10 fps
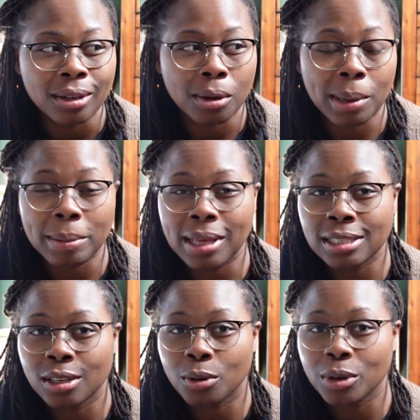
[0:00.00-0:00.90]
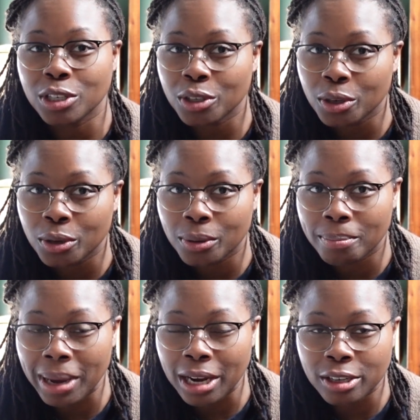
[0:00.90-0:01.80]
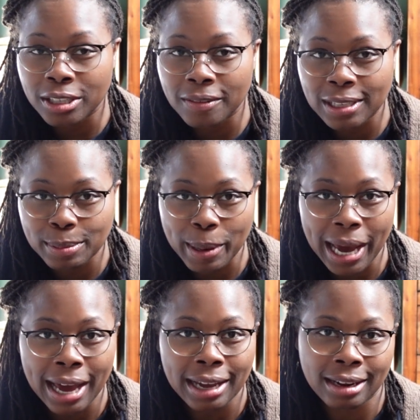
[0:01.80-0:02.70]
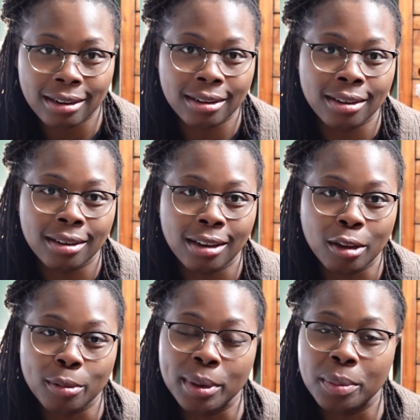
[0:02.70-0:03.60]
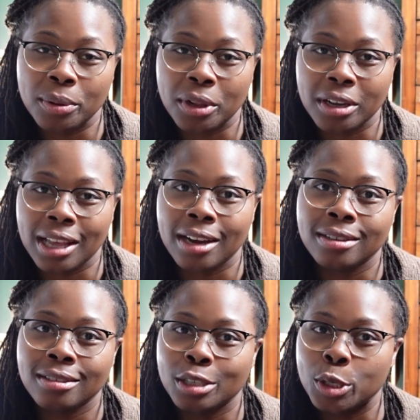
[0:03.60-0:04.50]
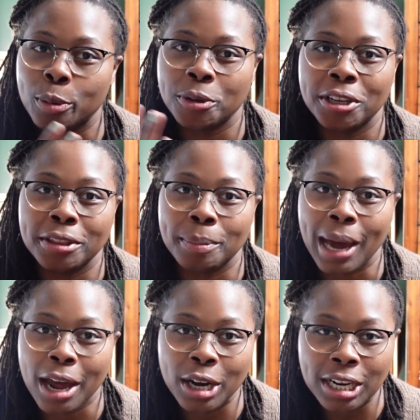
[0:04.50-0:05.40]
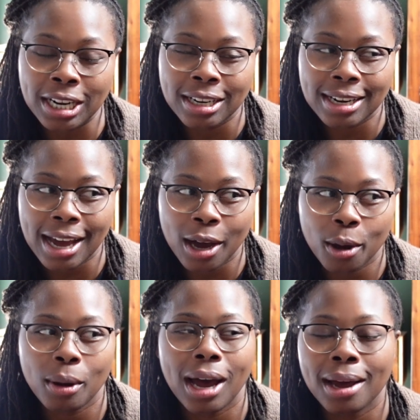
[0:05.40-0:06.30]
Or maybe that's the original makers of this bag, and other people are like distributing the pattern now.